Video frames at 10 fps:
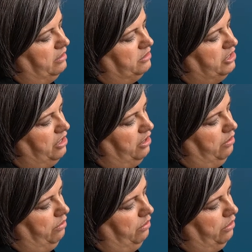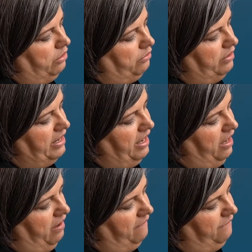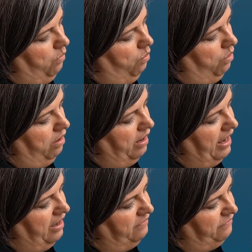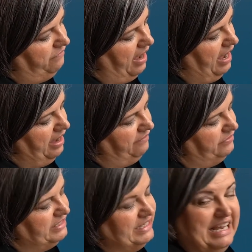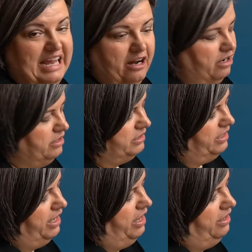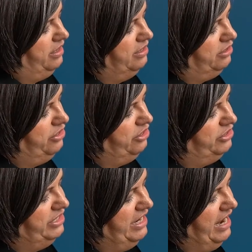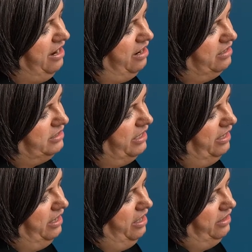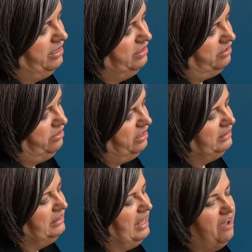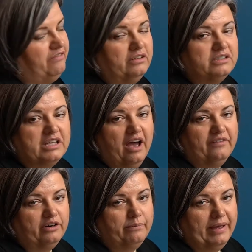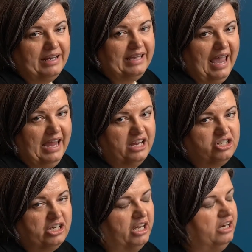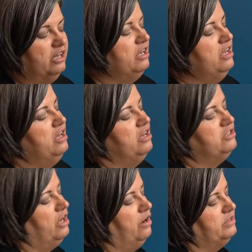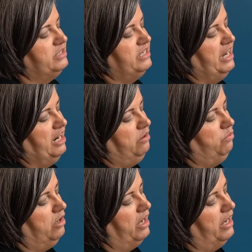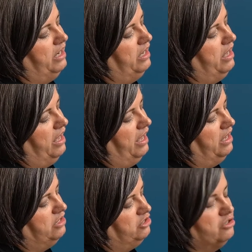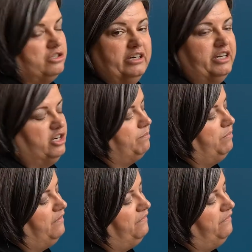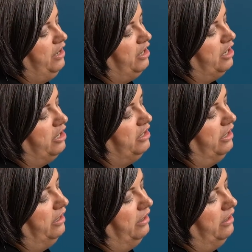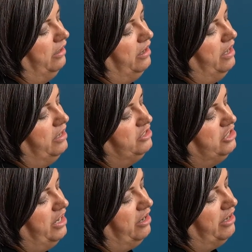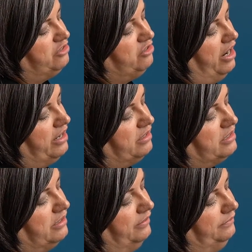2, 3, 4, and 5 tiers. These are your tiers. These are the levels of your medication. So tier 1 is usually your preferred generic drugs.